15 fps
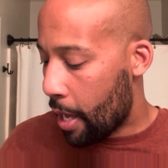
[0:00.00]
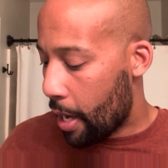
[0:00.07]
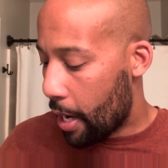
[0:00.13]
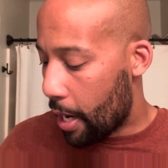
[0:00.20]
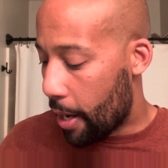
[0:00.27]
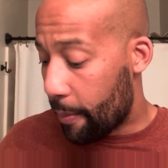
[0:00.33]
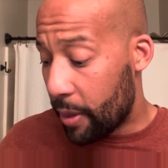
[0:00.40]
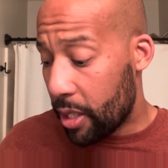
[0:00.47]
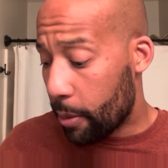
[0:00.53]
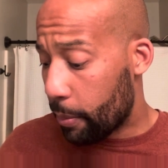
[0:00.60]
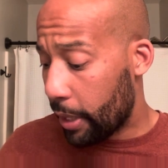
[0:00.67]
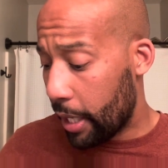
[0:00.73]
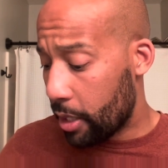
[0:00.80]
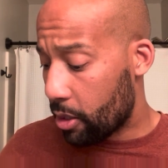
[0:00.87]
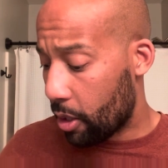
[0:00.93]
And the
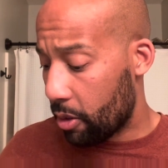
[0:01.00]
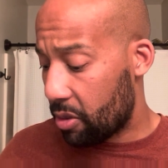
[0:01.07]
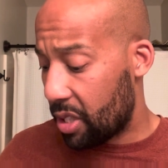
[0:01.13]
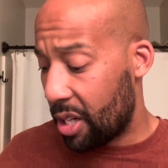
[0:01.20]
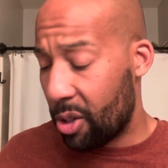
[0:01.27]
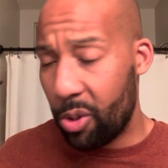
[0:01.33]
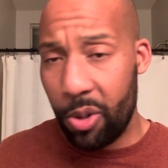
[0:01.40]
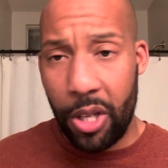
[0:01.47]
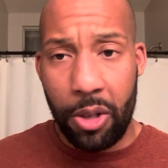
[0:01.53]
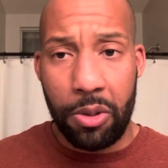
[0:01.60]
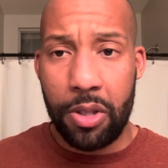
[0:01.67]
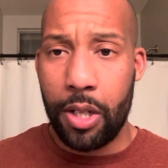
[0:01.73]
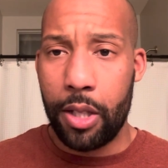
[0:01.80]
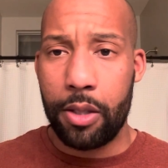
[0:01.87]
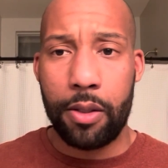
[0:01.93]
blades aren't single-use
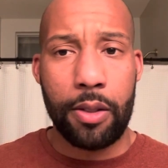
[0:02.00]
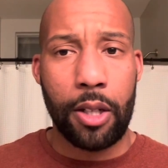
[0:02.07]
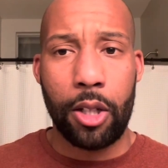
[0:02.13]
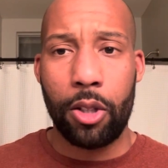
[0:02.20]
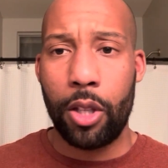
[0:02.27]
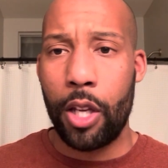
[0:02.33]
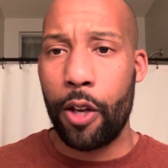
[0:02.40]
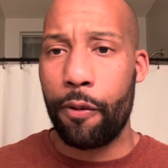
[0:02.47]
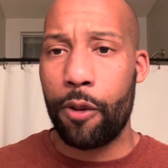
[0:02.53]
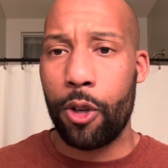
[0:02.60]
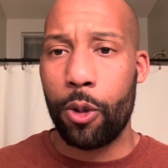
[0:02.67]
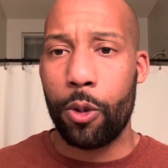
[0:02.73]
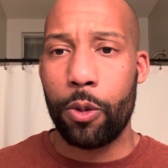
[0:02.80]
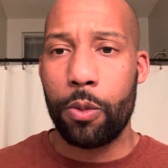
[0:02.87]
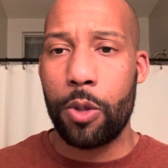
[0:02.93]
necessarily. If
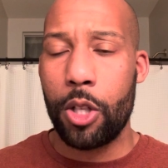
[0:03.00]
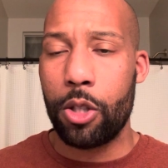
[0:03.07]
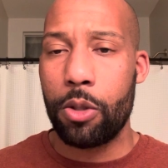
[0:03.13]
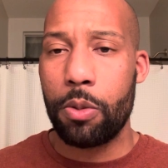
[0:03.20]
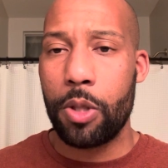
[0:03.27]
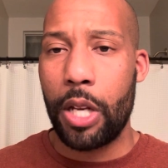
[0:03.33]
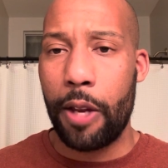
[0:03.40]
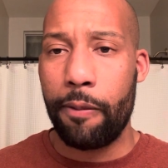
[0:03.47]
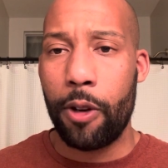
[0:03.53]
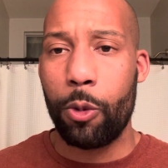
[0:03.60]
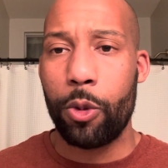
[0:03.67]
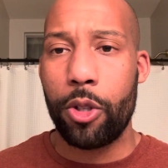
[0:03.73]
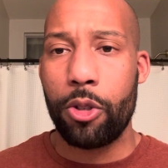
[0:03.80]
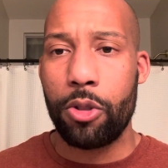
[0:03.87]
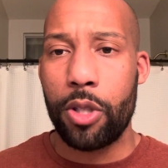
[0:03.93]
you're just shaving
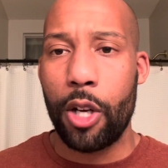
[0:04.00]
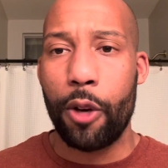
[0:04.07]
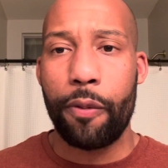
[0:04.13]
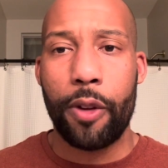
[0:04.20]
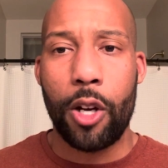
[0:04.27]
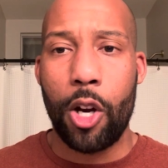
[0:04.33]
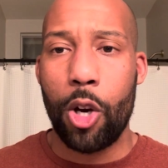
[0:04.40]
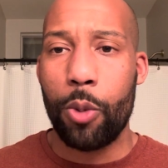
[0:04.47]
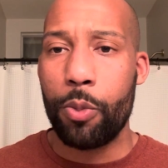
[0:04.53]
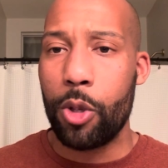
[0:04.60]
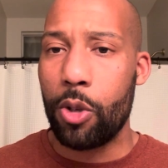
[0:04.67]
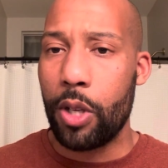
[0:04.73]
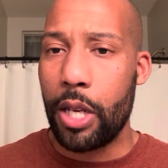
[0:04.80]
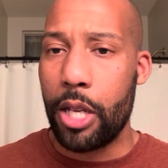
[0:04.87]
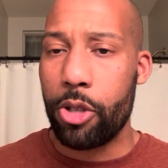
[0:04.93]
with yourself at home, you
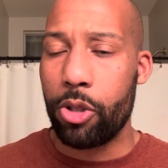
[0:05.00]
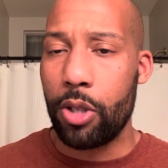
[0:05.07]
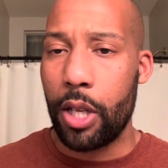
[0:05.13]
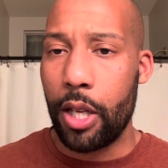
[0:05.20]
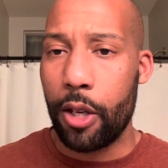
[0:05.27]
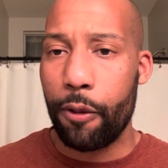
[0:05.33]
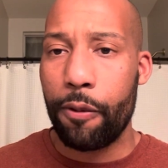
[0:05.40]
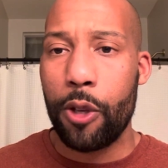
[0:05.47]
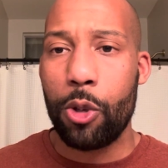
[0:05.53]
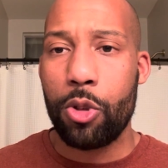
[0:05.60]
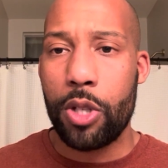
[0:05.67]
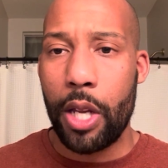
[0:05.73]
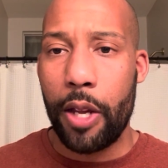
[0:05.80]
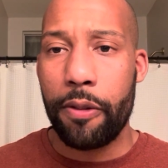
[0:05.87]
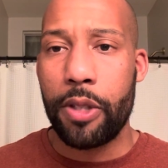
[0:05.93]
can easily get a few
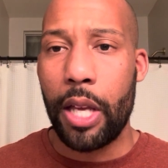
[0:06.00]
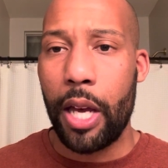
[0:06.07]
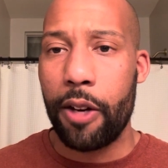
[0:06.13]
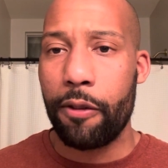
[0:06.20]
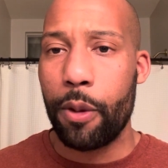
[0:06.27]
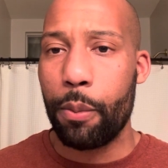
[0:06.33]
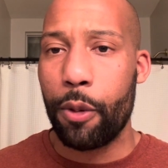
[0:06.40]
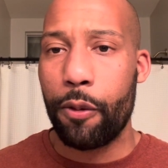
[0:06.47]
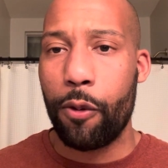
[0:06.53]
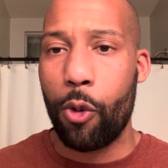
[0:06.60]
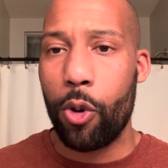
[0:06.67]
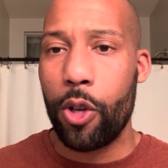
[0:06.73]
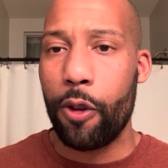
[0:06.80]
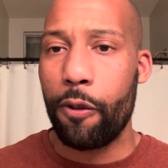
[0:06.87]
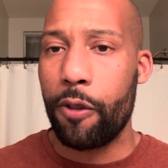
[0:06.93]
shaves out of them
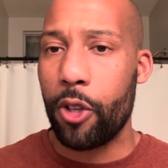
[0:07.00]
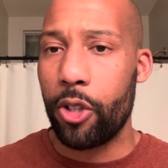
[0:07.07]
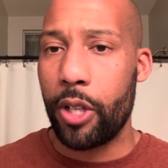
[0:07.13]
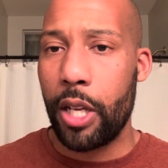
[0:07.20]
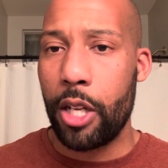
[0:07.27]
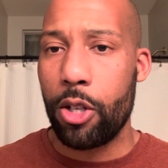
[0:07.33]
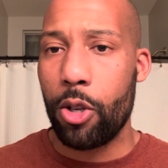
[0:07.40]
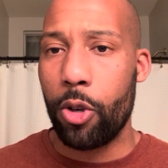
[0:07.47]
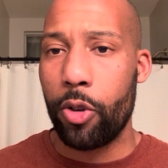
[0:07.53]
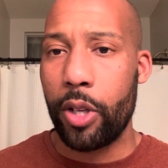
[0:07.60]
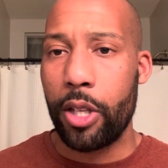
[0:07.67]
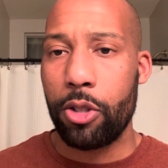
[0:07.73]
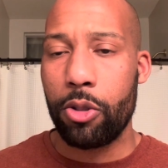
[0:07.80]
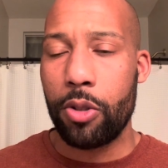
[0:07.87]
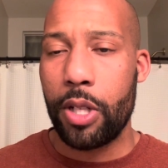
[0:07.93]
before you feel any
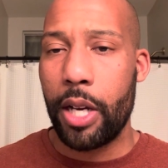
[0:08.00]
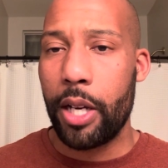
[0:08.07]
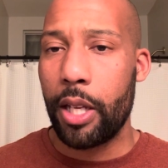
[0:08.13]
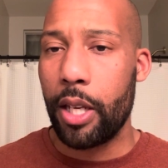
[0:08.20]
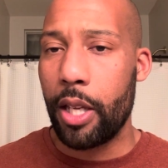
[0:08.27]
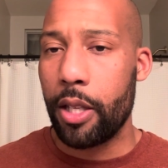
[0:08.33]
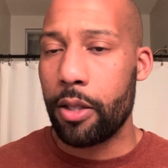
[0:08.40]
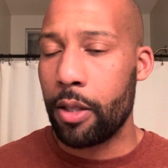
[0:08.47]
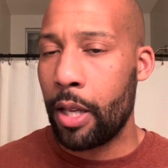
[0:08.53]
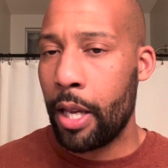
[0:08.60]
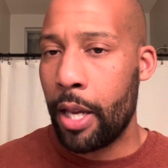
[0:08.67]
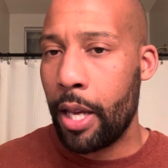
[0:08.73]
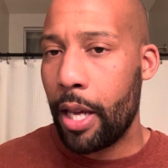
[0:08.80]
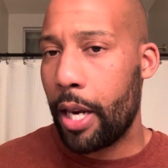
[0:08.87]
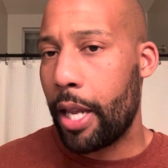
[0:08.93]
dullness or tugginess.
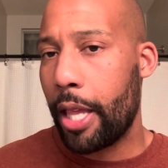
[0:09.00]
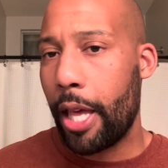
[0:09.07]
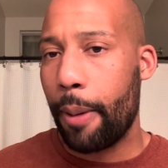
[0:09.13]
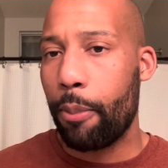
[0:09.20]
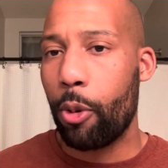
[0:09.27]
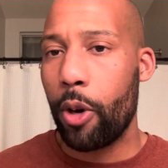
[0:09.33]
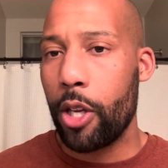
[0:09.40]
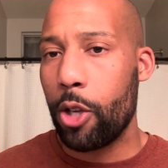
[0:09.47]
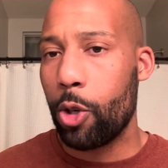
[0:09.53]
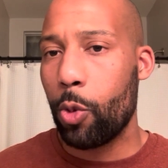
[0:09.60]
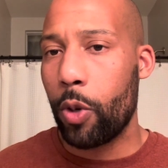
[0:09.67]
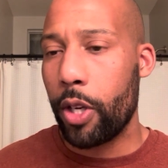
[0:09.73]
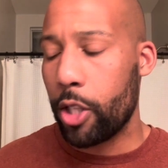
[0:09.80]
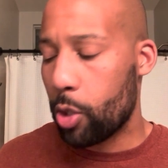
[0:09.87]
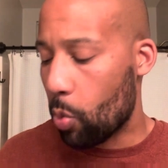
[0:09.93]
And at that point, you'd
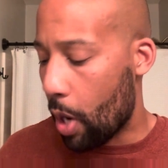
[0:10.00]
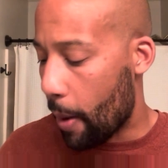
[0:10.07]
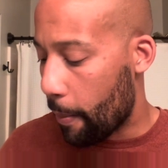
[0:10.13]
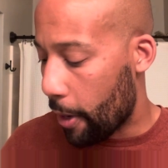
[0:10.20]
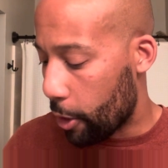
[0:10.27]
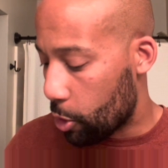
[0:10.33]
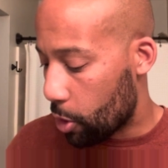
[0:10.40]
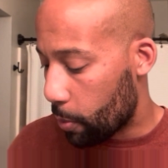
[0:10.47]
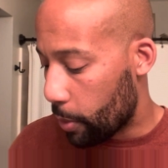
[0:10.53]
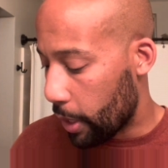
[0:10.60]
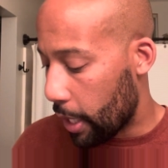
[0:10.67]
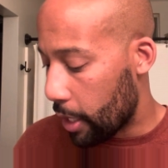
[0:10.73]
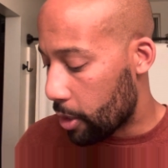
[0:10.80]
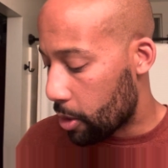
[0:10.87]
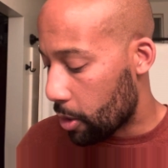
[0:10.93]
want to swap out your
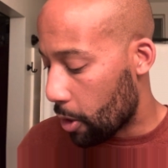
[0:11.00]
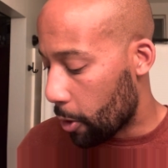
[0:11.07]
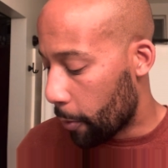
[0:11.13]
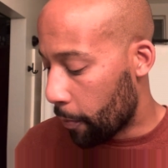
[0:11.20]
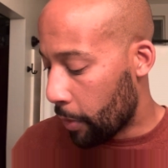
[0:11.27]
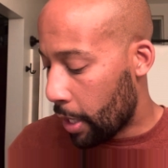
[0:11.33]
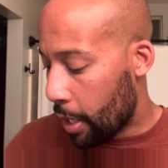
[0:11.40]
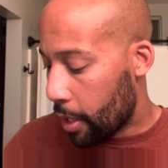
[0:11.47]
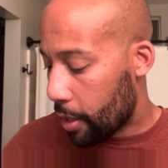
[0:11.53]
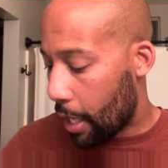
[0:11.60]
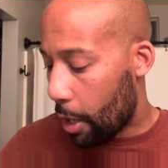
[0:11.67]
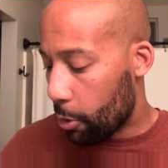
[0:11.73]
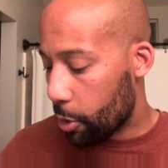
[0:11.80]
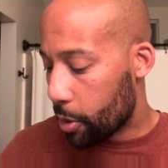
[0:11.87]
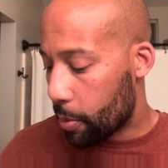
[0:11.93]
blades. So that
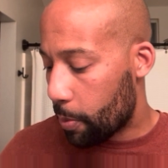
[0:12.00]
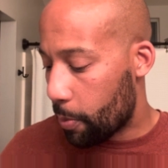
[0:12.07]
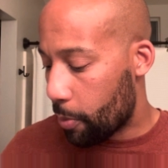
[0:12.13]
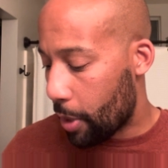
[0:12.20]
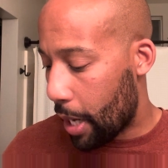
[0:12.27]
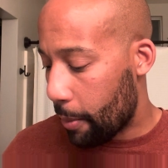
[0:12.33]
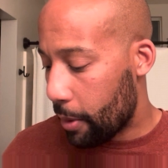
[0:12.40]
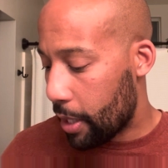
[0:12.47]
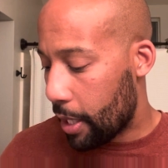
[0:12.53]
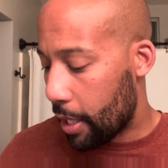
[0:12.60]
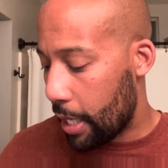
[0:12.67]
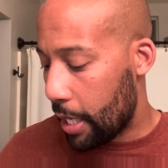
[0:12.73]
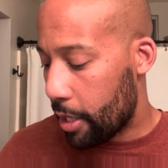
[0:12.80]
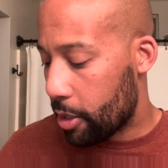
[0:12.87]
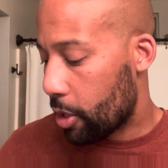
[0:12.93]
was probably the
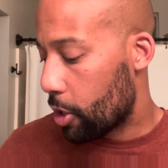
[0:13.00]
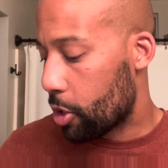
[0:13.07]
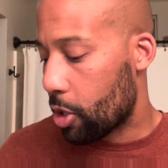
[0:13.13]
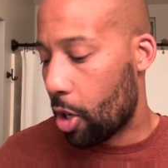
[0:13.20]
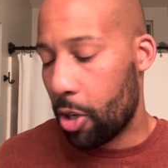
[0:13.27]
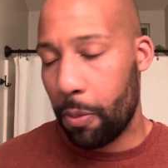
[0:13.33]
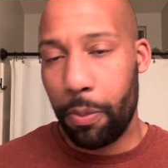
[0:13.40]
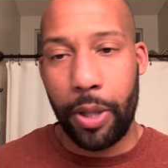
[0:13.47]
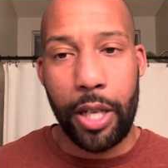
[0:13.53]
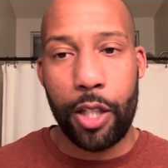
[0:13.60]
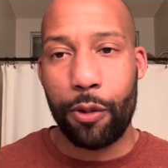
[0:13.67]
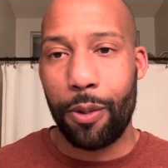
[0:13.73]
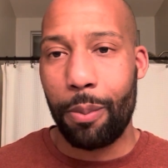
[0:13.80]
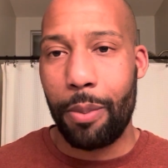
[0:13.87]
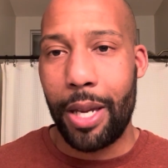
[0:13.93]
easiest starting place
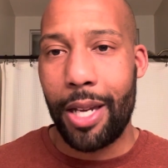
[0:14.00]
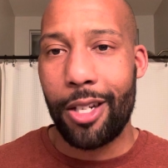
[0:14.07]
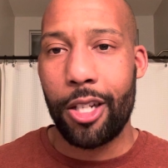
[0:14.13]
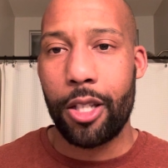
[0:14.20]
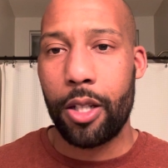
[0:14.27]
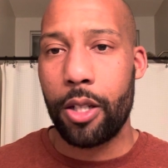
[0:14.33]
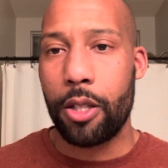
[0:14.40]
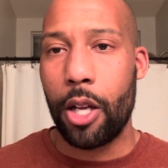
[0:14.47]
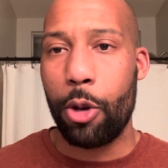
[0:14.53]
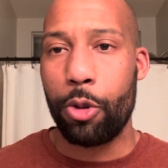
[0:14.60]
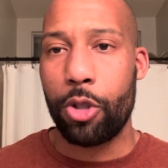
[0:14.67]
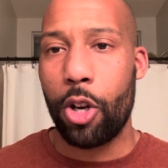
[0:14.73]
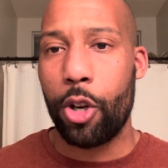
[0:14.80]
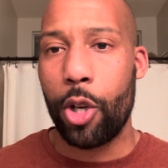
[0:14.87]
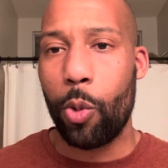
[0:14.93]
for me, just because I was
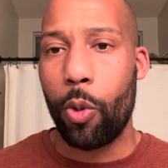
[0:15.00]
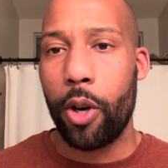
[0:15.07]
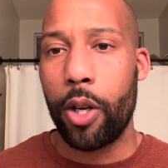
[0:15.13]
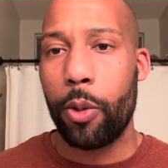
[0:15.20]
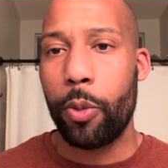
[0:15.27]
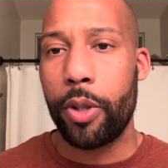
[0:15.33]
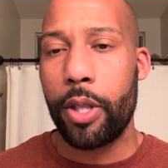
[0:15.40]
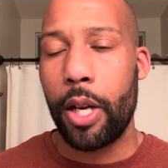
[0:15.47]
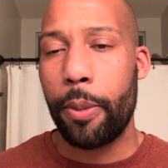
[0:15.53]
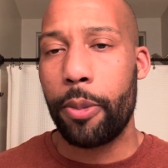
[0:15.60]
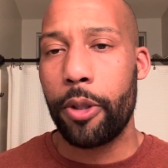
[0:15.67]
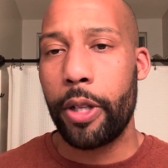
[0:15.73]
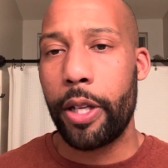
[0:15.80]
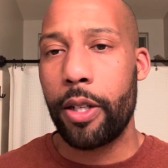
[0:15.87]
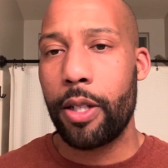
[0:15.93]
already working with
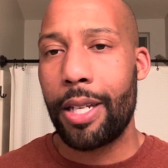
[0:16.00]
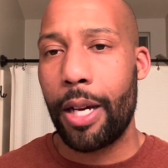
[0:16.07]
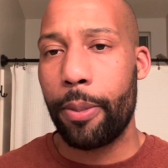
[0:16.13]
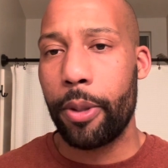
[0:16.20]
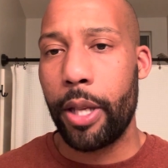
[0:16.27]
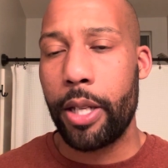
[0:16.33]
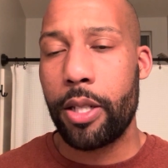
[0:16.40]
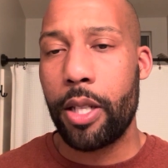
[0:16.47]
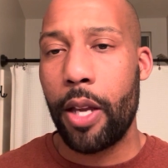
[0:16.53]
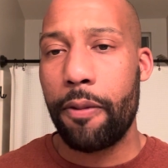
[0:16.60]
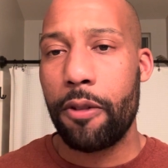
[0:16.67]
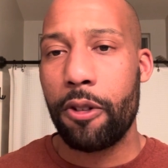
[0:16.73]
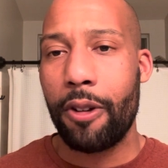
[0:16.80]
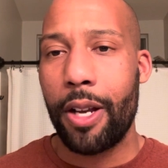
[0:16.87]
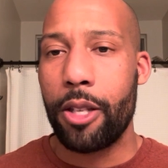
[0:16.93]
double-edged
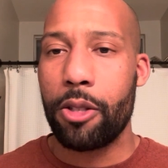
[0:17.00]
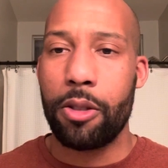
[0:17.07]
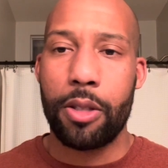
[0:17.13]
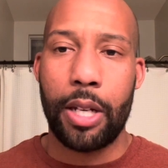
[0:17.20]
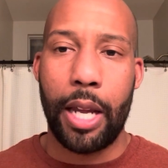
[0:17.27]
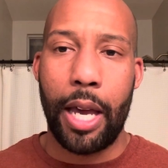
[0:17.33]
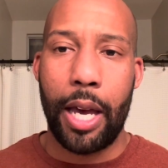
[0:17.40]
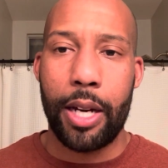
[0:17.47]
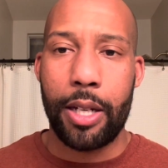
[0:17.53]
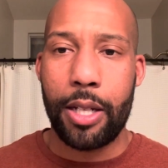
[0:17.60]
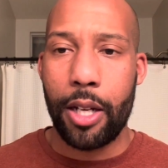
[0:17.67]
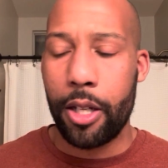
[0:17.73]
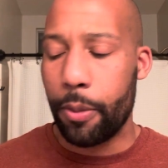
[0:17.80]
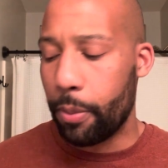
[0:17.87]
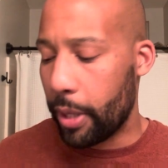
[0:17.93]
safety razors and I had a
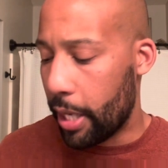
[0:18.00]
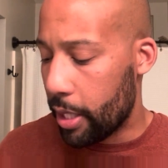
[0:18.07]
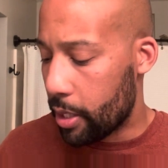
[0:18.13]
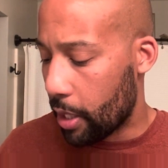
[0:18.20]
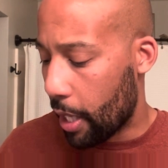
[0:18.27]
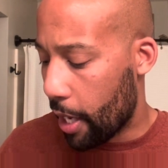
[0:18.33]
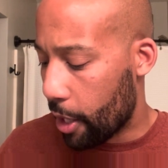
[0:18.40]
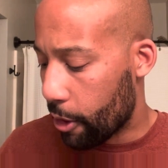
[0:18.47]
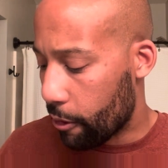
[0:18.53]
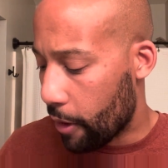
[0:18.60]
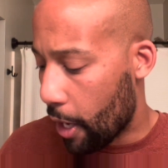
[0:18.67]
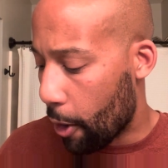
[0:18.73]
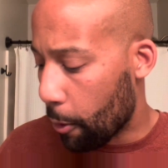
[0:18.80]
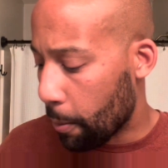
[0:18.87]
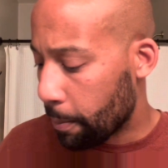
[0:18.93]
ton of blades lying
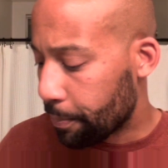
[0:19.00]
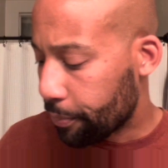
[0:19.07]
around.